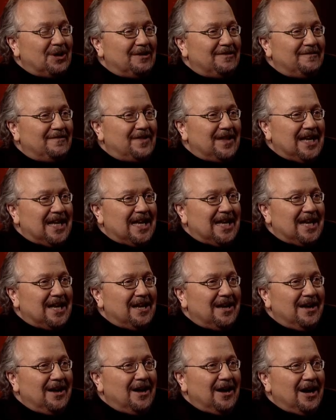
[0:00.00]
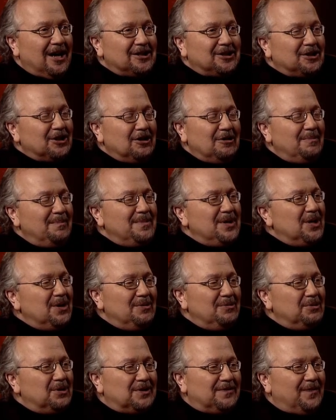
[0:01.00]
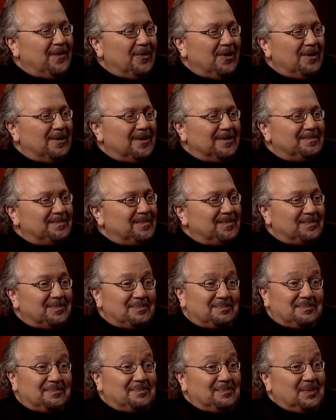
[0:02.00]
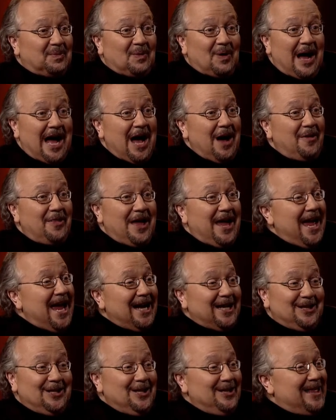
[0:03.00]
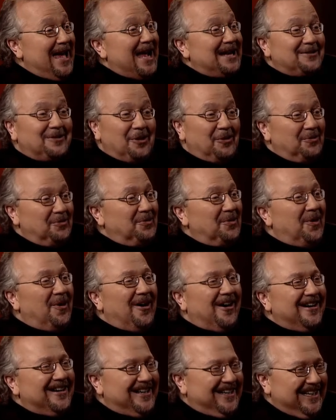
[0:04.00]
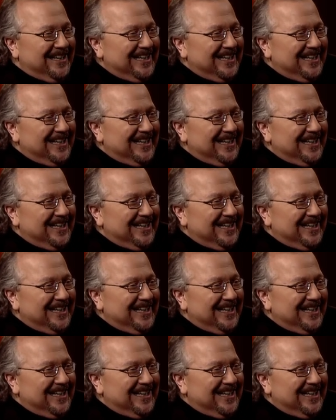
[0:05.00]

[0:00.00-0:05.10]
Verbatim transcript: of a term used for how the heck did that go wrong?